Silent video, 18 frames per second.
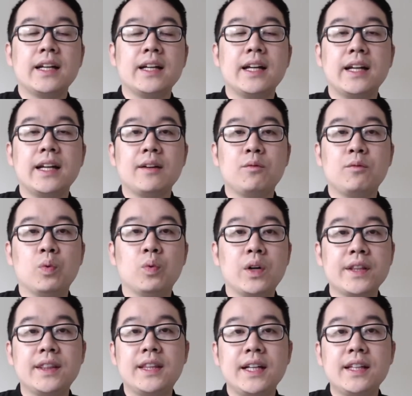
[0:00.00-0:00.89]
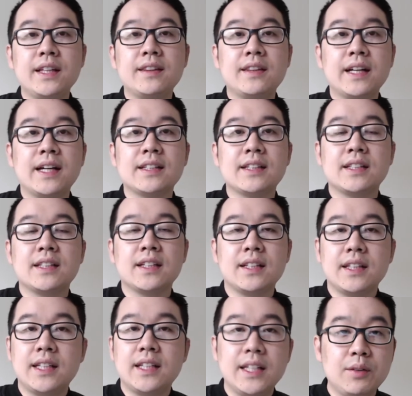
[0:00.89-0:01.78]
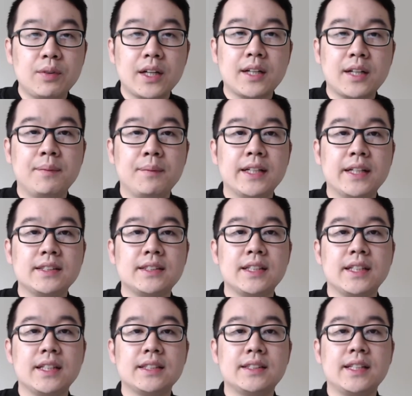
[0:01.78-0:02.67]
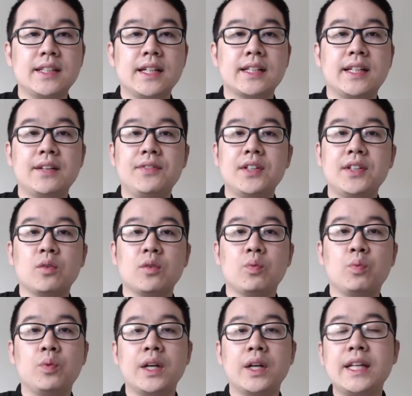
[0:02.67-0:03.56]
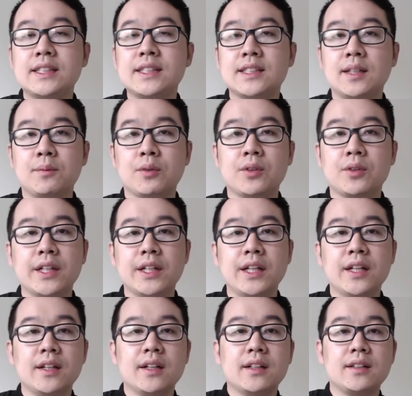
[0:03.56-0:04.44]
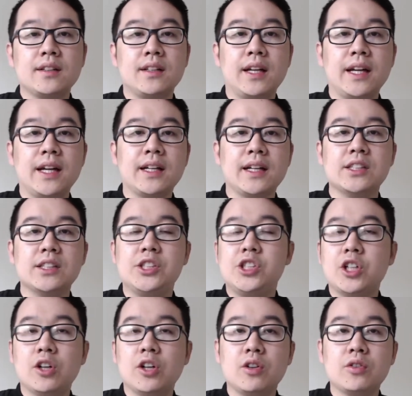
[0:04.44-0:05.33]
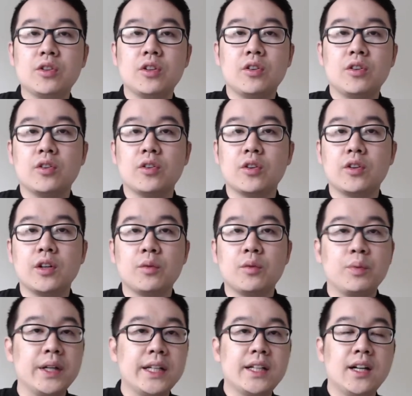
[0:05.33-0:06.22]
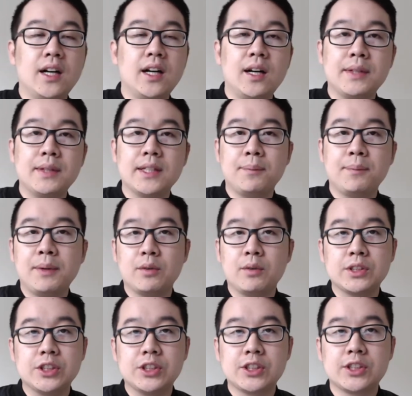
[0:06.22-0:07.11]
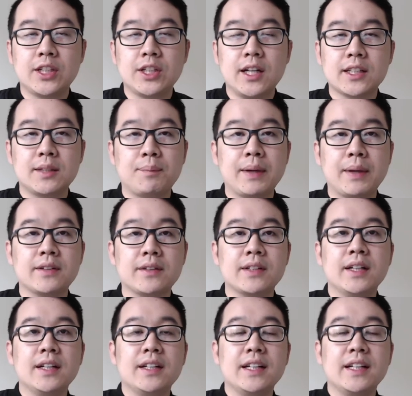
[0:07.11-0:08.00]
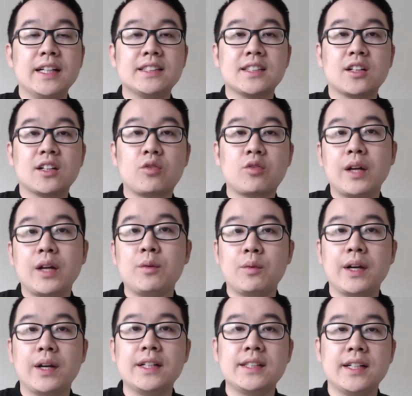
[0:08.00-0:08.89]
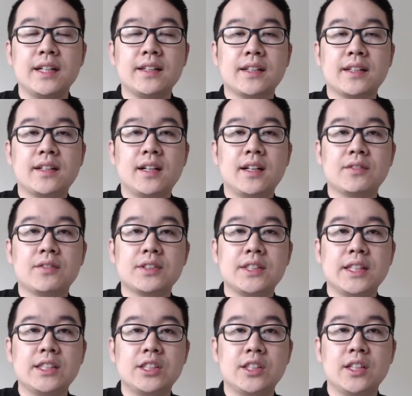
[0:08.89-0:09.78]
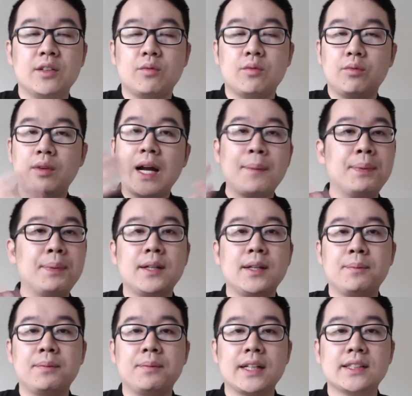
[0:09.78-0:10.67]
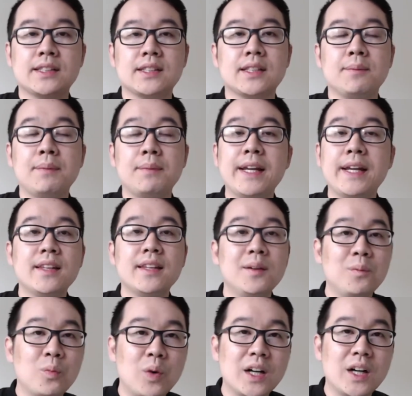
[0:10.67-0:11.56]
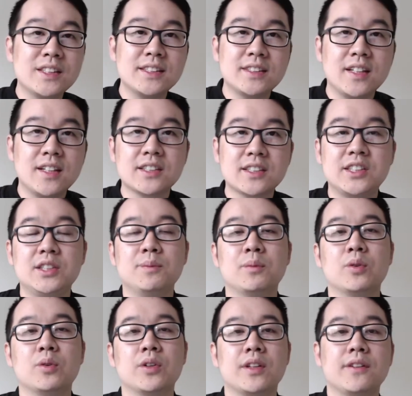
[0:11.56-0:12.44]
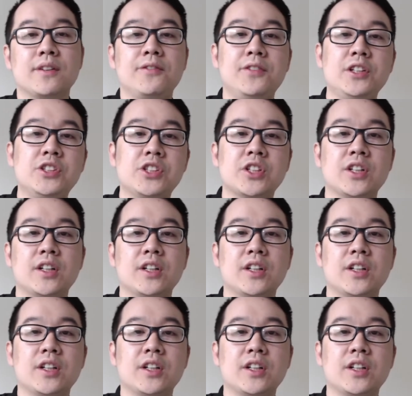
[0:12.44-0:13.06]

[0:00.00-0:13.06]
One thing that he recommends is that giving a witty summary, like a joke or a witty comment about what you just talked about, is a great way to end the conversation and wrap it up nicely, making them want to talk to you more in the future.